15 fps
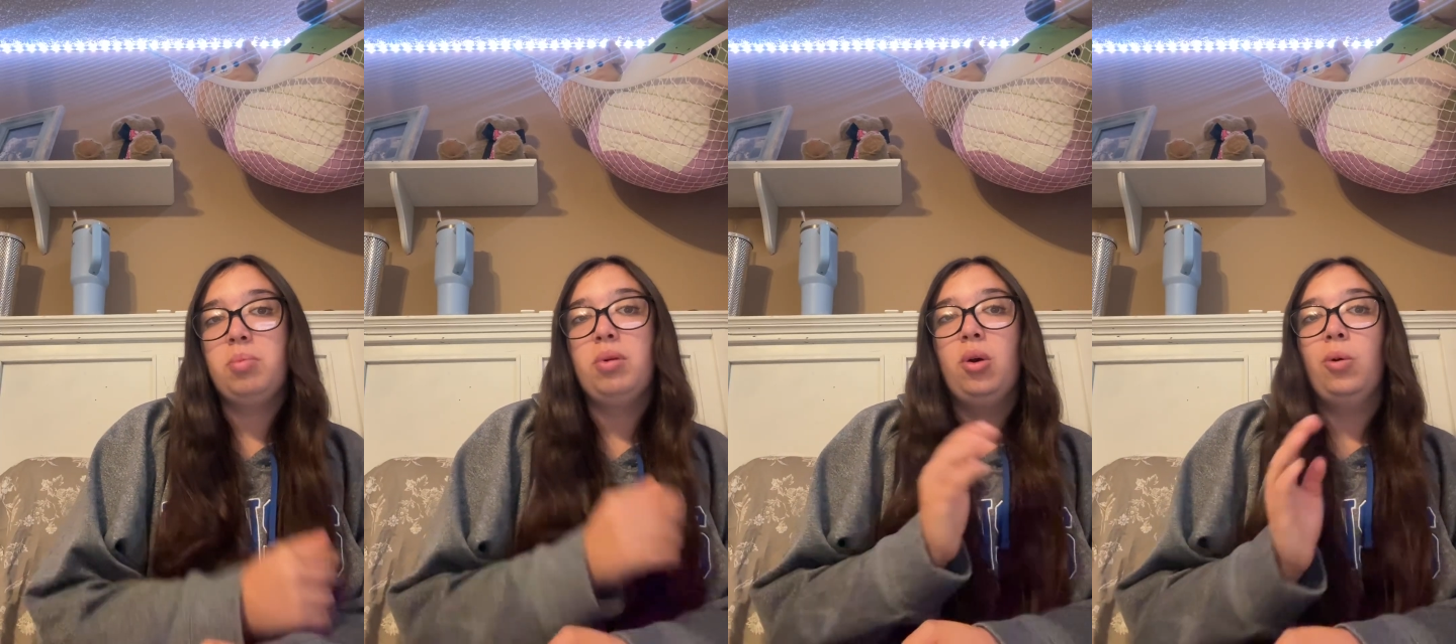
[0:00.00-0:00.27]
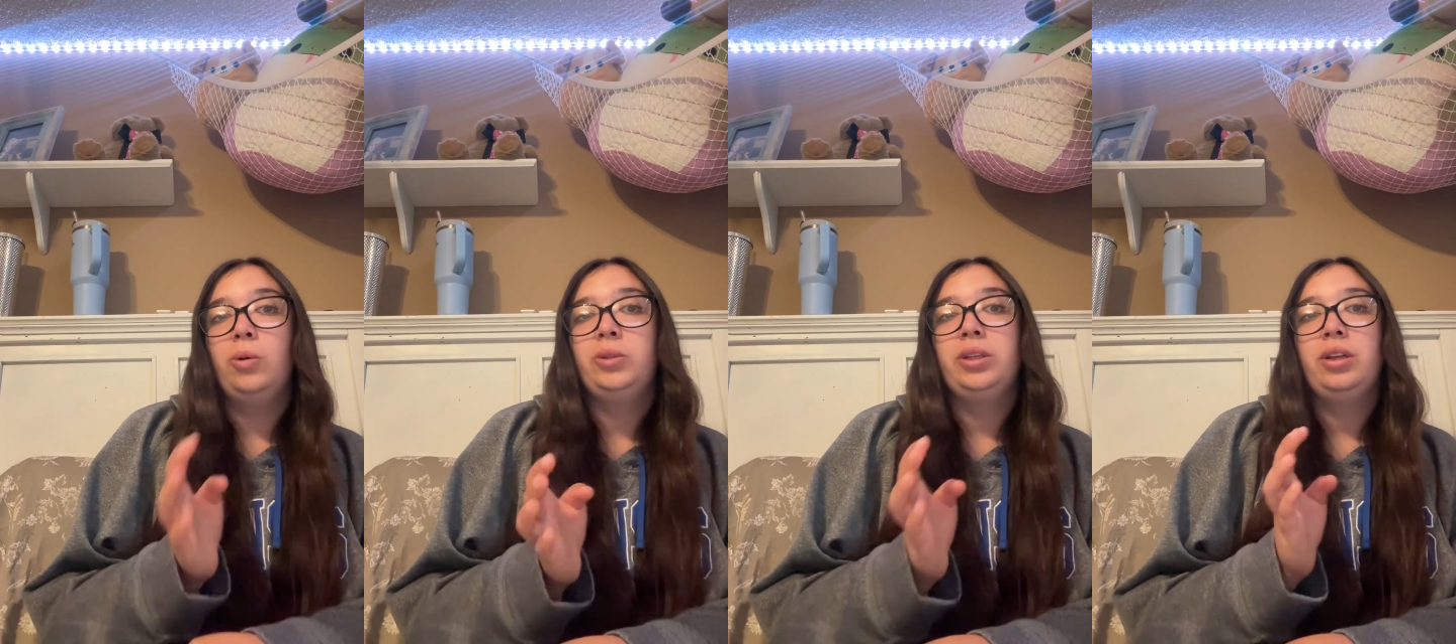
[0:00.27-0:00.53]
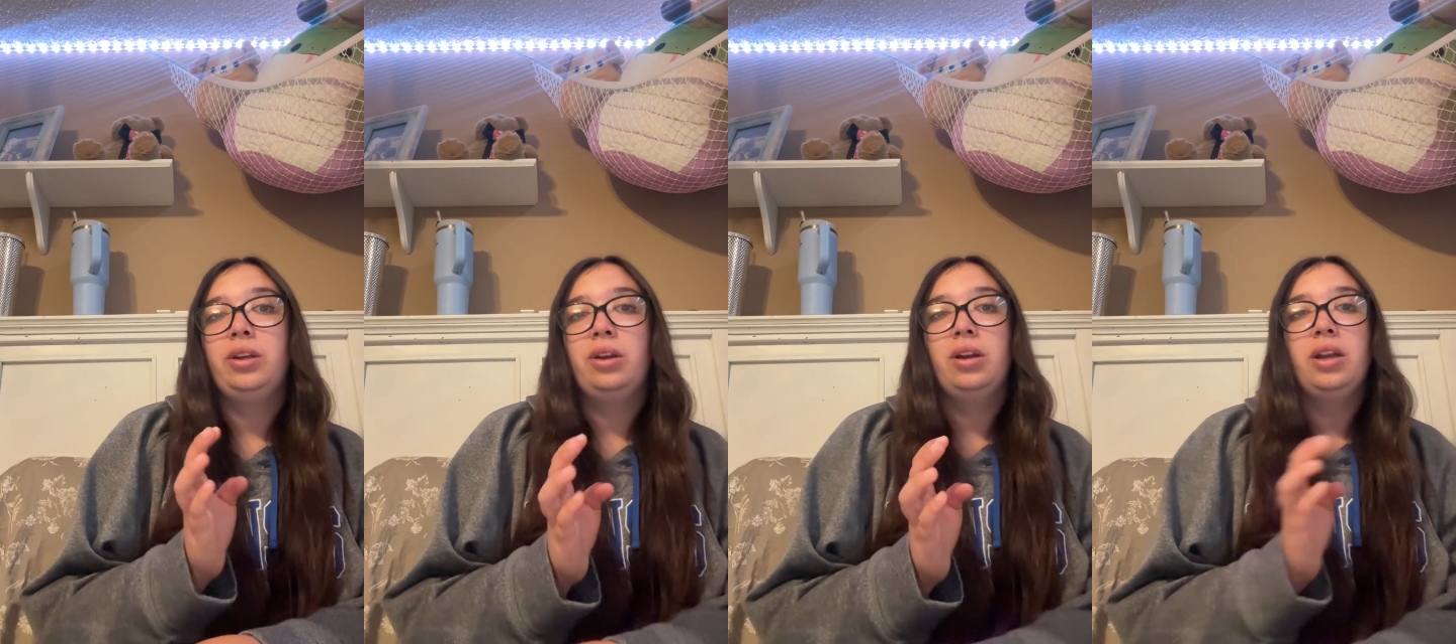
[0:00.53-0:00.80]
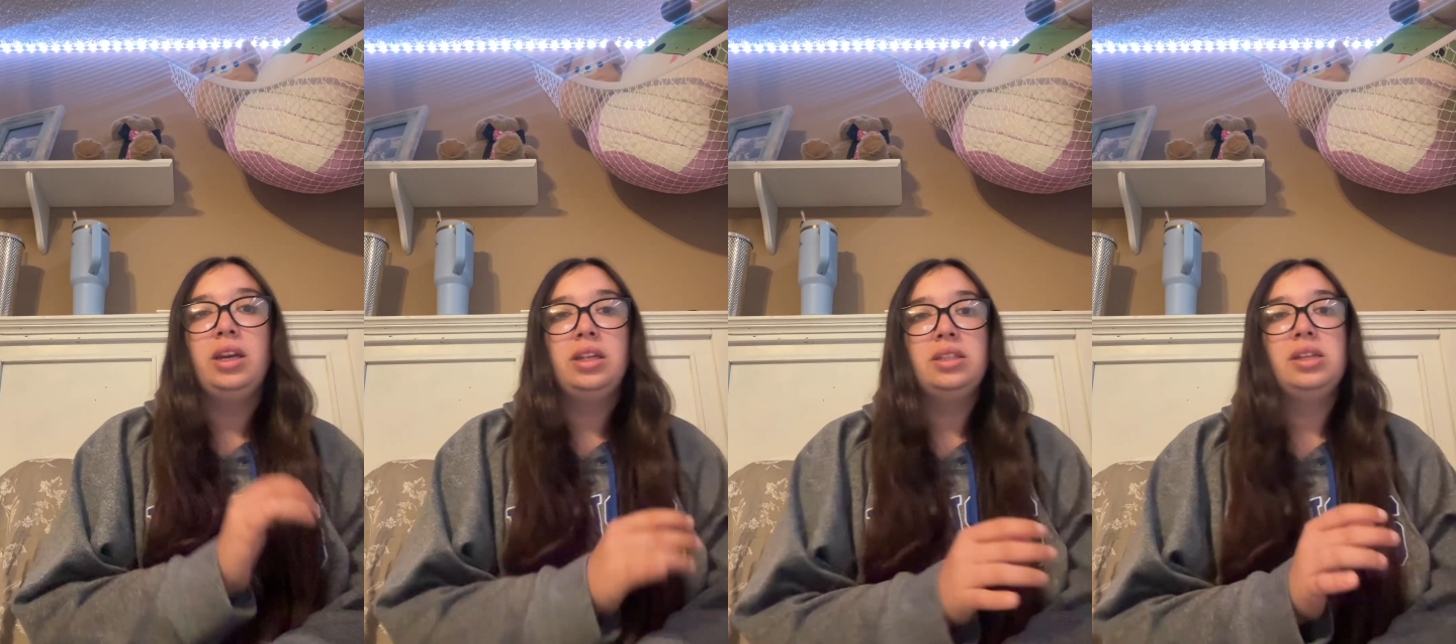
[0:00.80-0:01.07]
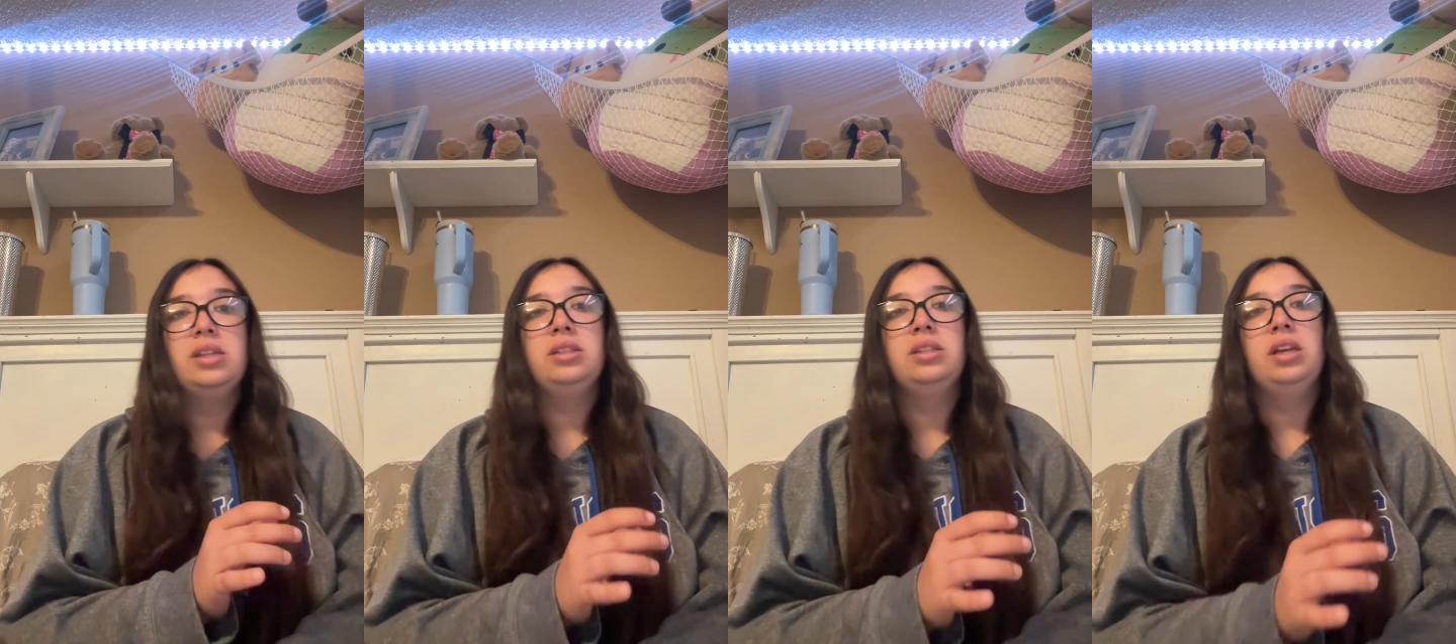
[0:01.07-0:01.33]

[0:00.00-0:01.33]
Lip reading: but holding her in a sense